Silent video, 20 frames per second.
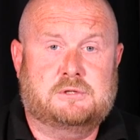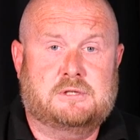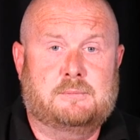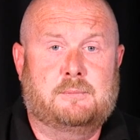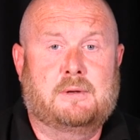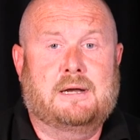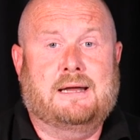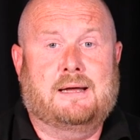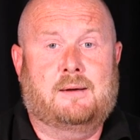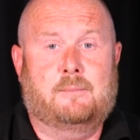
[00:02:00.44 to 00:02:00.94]

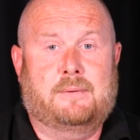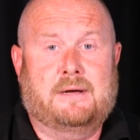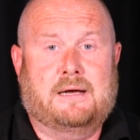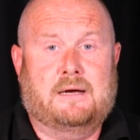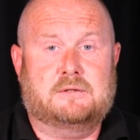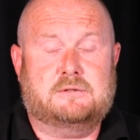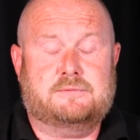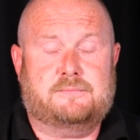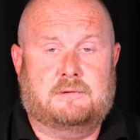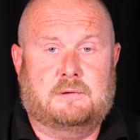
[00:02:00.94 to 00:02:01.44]
milliamp
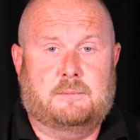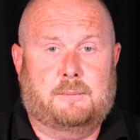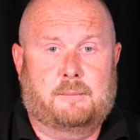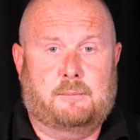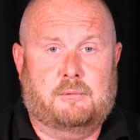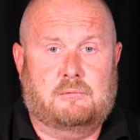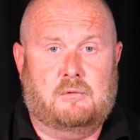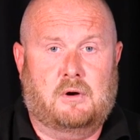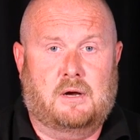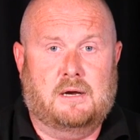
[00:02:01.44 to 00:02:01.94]
hours if I
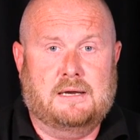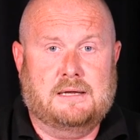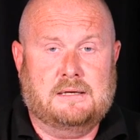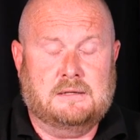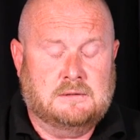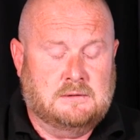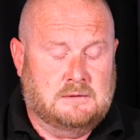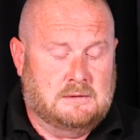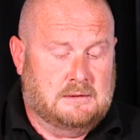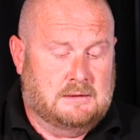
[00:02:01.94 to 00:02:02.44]
remember rightly,
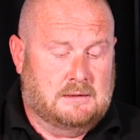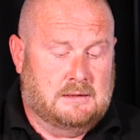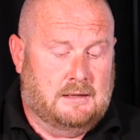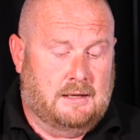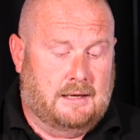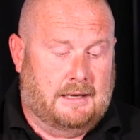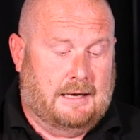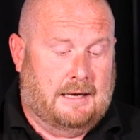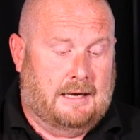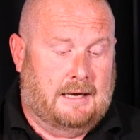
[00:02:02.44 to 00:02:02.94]

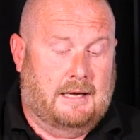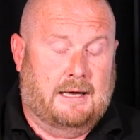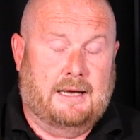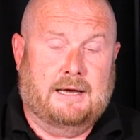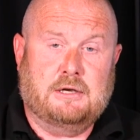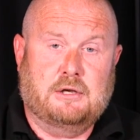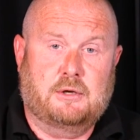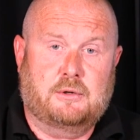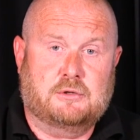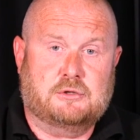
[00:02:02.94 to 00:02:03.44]

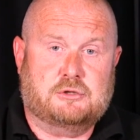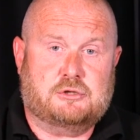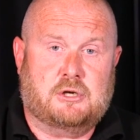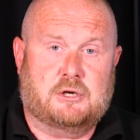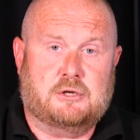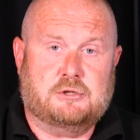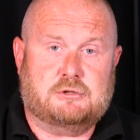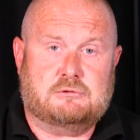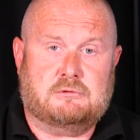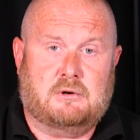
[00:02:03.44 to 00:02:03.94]
and you can
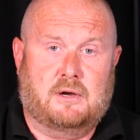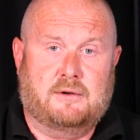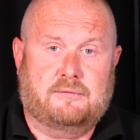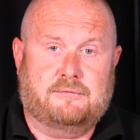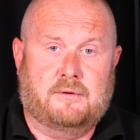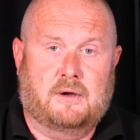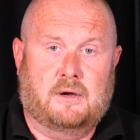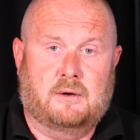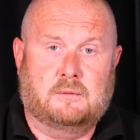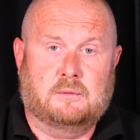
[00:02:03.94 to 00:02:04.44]
charge your
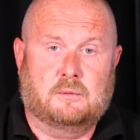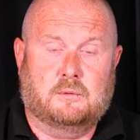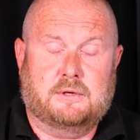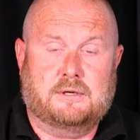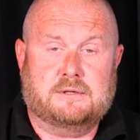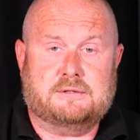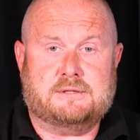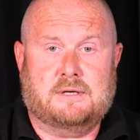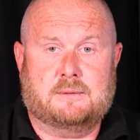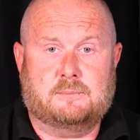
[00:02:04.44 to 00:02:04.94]
iPhone or
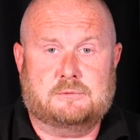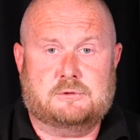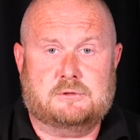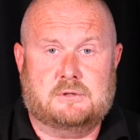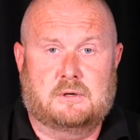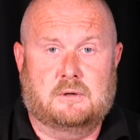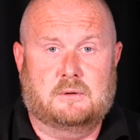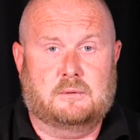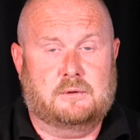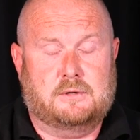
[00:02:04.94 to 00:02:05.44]
your
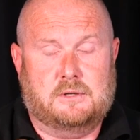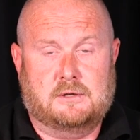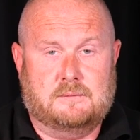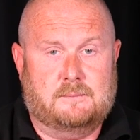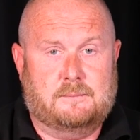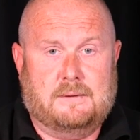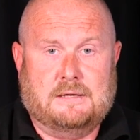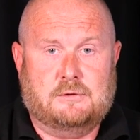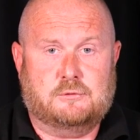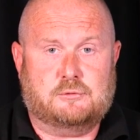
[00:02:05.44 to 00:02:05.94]
Samsung or your
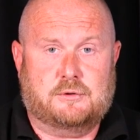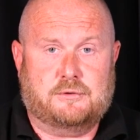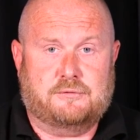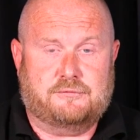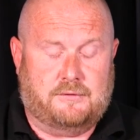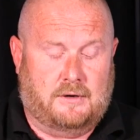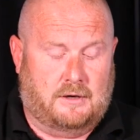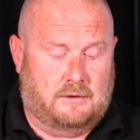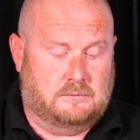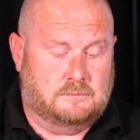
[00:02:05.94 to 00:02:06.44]
Android
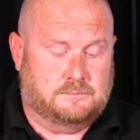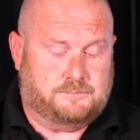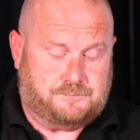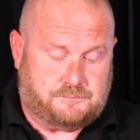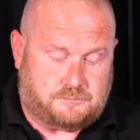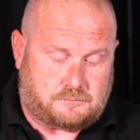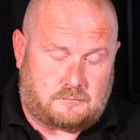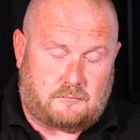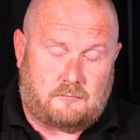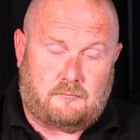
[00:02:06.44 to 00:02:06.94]
phone
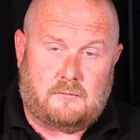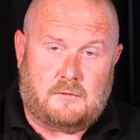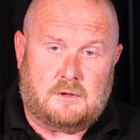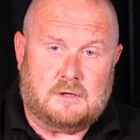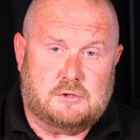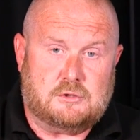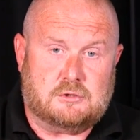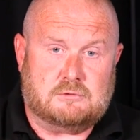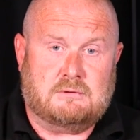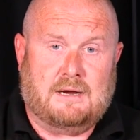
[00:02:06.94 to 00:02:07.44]

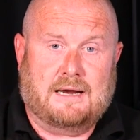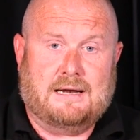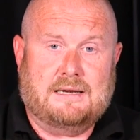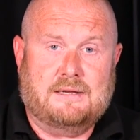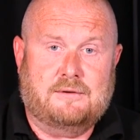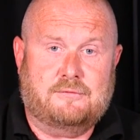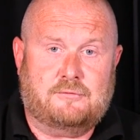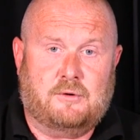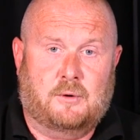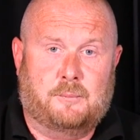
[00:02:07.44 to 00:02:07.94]
directly
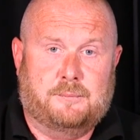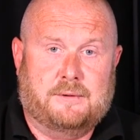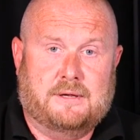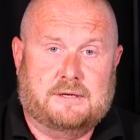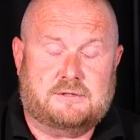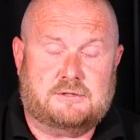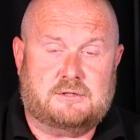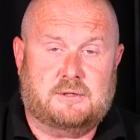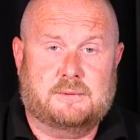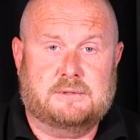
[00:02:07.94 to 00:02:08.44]
from
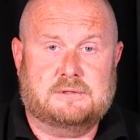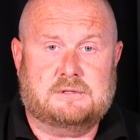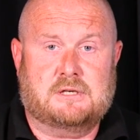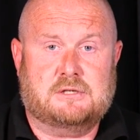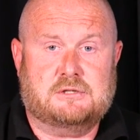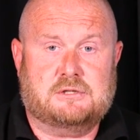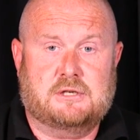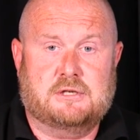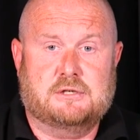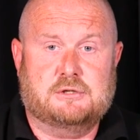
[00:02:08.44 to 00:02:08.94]
this, so it's
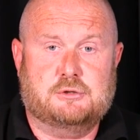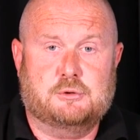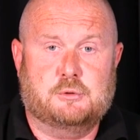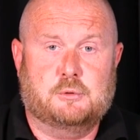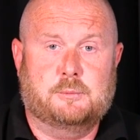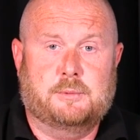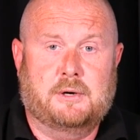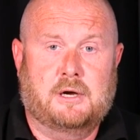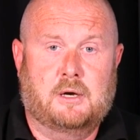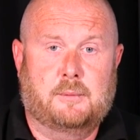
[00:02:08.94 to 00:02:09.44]
actually a
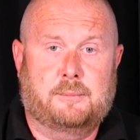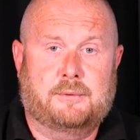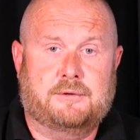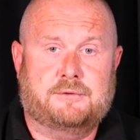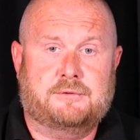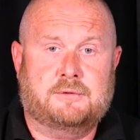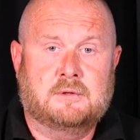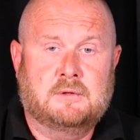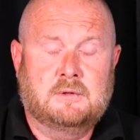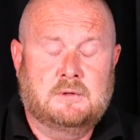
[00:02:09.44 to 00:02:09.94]
dual
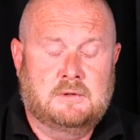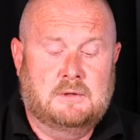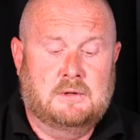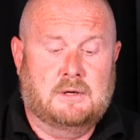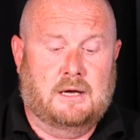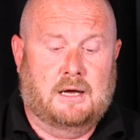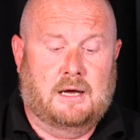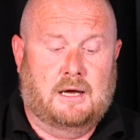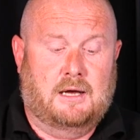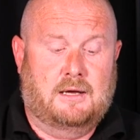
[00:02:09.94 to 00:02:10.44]
purpose.
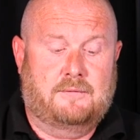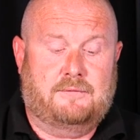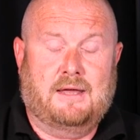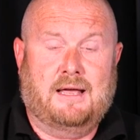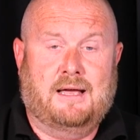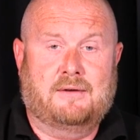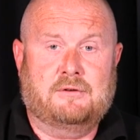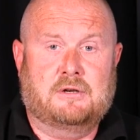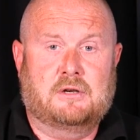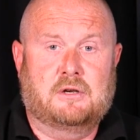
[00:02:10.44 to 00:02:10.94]
If you
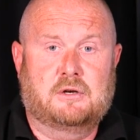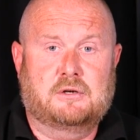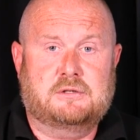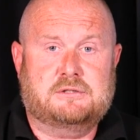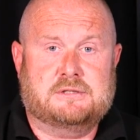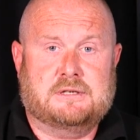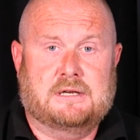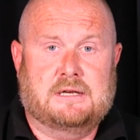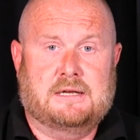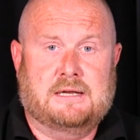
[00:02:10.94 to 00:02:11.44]
haven't
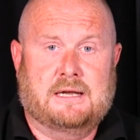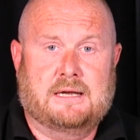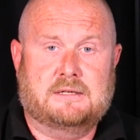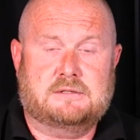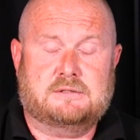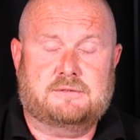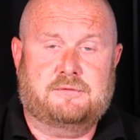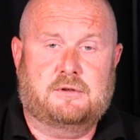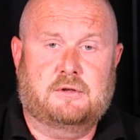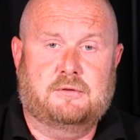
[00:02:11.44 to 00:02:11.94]
looked at it yet,
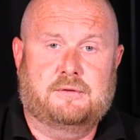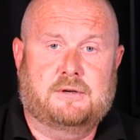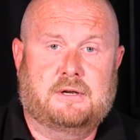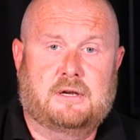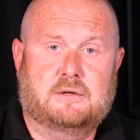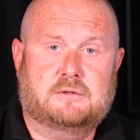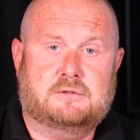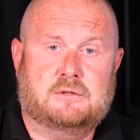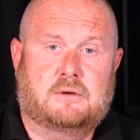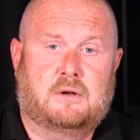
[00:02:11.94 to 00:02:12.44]
there's a few
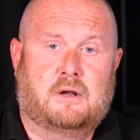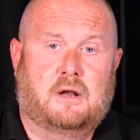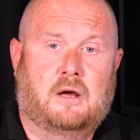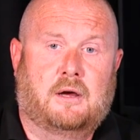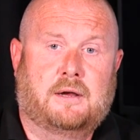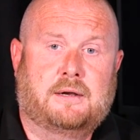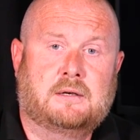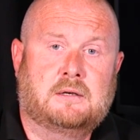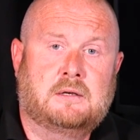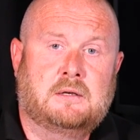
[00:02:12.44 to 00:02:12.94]
videos online.